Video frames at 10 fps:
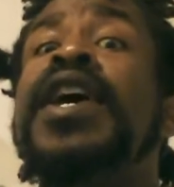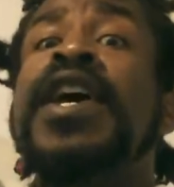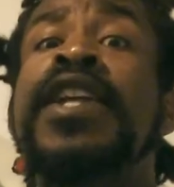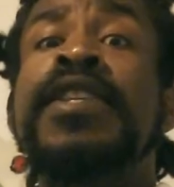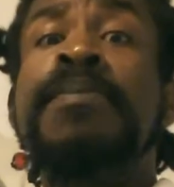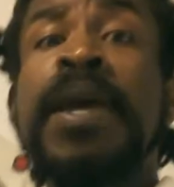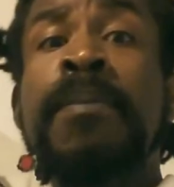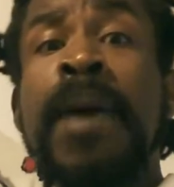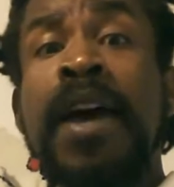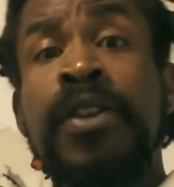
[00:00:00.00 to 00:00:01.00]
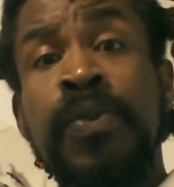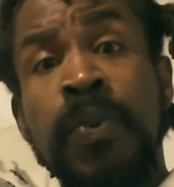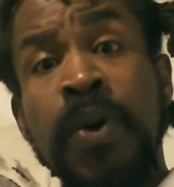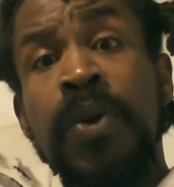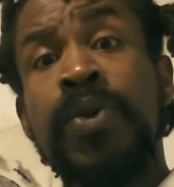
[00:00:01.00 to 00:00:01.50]
And to make matters
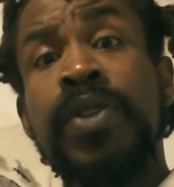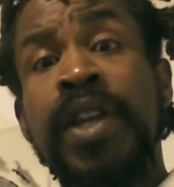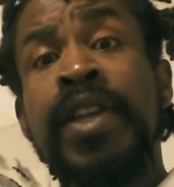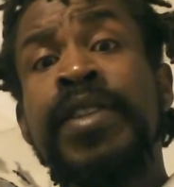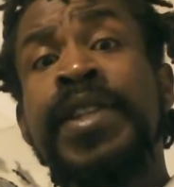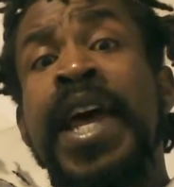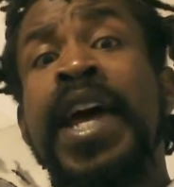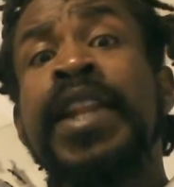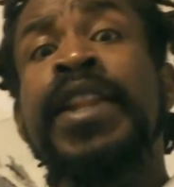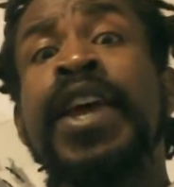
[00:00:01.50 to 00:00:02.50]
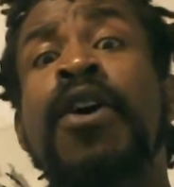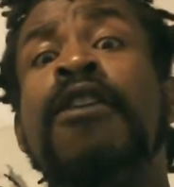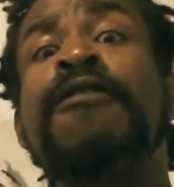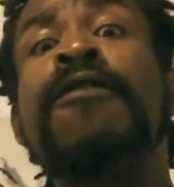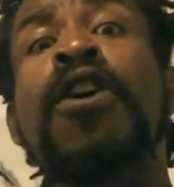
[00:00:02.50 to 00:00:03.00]
worse is that they are
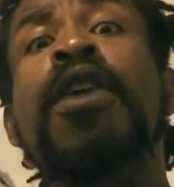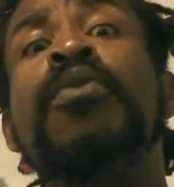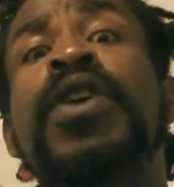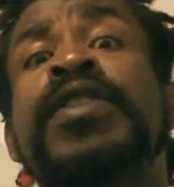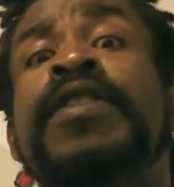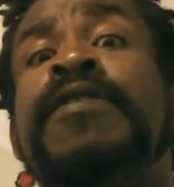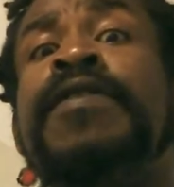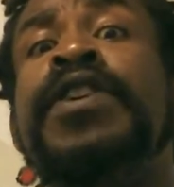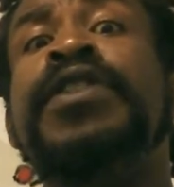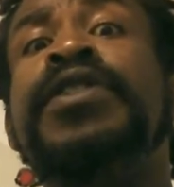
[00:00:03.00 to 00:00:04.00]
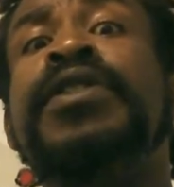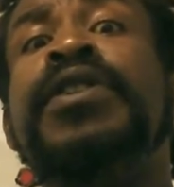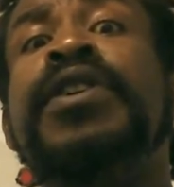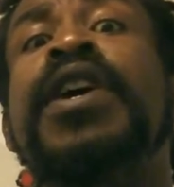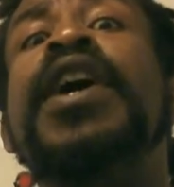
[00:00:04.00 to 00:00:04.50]
farm raising fish,
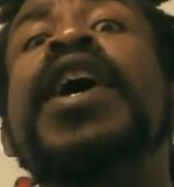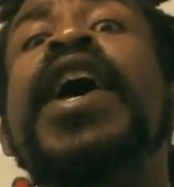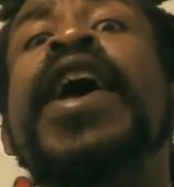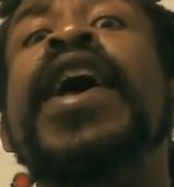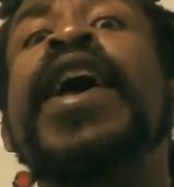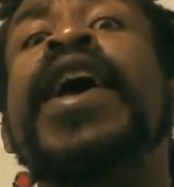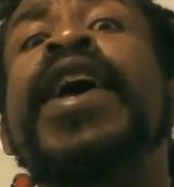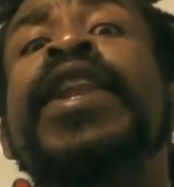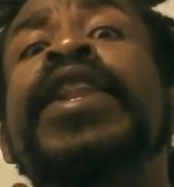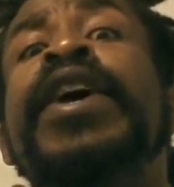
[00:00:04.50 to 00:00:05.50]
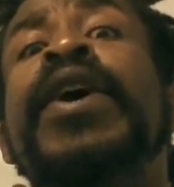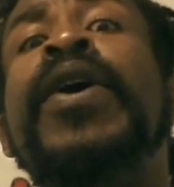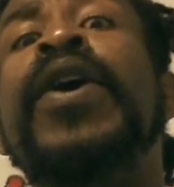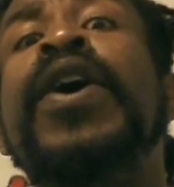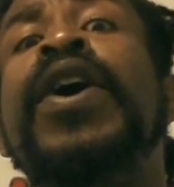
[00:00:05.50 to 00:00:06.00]
and they
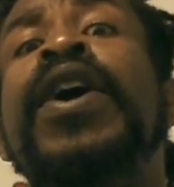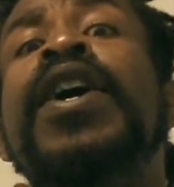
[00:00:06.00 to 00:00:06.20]
are